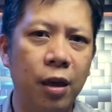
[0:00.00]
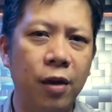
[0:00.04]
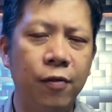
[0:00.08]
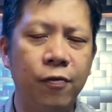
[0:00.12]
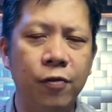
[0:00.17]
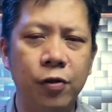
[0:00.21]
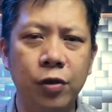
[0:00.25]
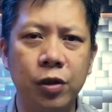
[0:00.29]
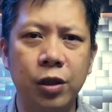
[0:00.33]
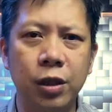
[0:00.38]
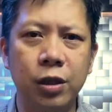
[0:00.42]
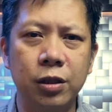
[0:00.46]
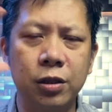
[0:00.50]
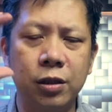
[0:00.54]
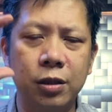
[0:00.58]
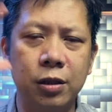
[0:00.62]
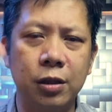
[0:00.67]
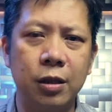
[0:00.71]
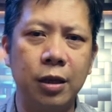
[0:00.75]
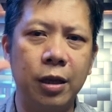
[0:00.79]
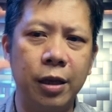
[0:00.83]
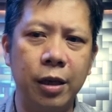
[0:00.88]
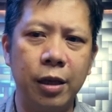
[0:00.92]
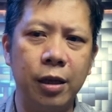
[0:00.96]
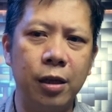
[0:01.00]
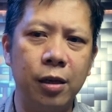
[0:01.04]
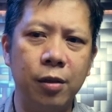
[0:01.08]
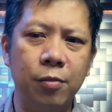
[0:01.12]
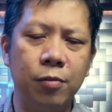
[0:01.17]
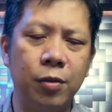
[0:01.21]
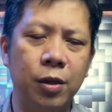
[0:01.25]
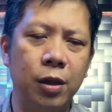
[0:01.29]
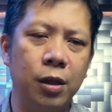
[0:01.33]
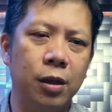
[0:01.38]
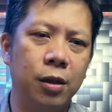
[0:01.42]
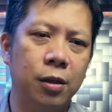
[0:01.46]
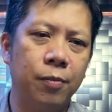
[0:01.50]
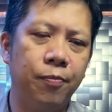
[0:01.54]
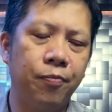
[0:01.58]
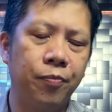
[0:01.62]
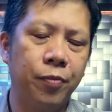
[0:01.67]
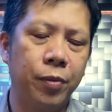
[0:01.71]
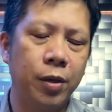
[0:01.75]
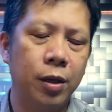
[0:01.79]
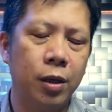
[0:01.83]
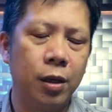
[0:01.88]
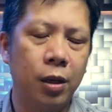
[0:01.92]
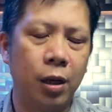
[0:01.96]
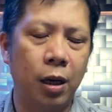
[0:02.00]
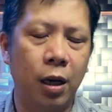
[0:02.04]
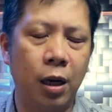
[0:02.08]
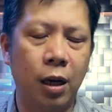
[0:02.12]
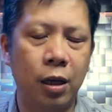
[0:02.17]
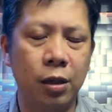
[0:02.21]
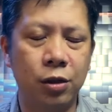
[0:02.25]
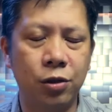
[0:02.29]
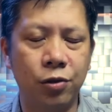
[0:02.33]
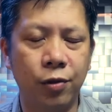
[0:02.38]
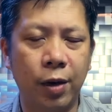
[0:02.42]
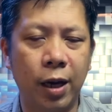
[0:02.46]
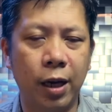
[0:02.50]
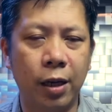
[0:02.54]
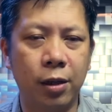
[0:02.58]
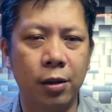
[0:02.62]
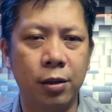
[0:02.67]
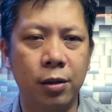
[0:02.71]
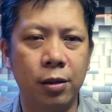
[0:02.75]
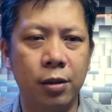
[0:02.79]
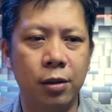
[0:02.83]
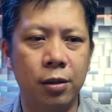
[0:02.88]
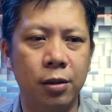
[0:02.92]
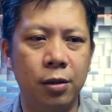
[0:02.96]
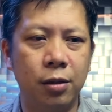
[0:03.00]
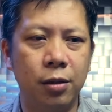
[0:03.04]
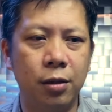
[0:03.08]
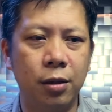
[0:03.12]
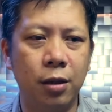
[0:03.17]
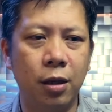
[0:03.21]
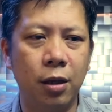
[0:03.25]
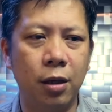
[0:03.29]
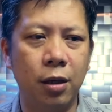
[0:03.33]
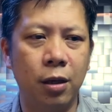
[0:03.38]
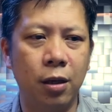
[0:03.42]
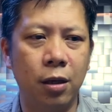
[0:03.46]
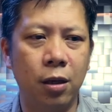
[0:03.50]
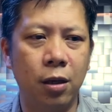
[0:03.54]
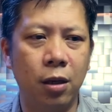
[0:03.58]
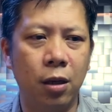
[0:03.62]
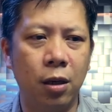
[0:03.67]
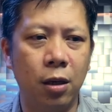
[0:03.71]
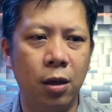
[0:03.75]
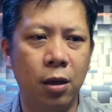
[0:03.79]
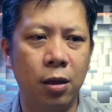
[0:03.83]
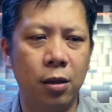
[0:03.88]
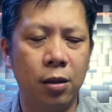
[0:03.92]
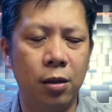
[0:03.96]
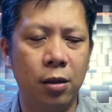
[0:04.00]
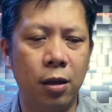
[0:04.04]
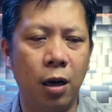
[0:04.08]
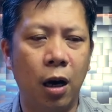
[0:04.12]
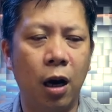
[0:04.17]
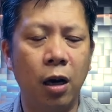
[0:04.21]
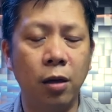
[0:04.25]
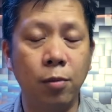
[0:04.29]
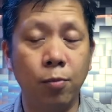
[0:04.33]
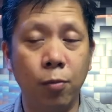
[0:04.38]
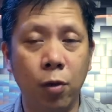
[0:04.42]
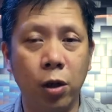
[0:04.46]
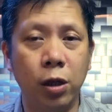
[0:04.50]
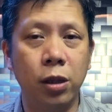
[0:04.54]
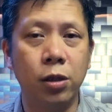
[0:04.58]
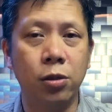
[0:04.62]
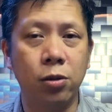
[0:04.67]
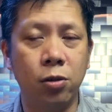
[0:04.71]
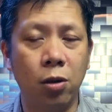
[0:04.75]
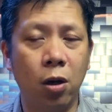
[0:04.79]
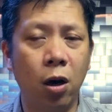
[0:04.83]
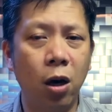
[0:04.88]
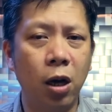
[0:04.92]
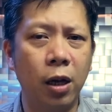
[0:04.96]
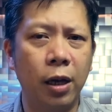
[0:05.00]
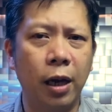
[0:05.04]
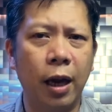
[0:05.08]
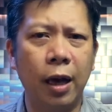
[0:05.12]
if you just leave the heart tracker, uh, heart monitor on.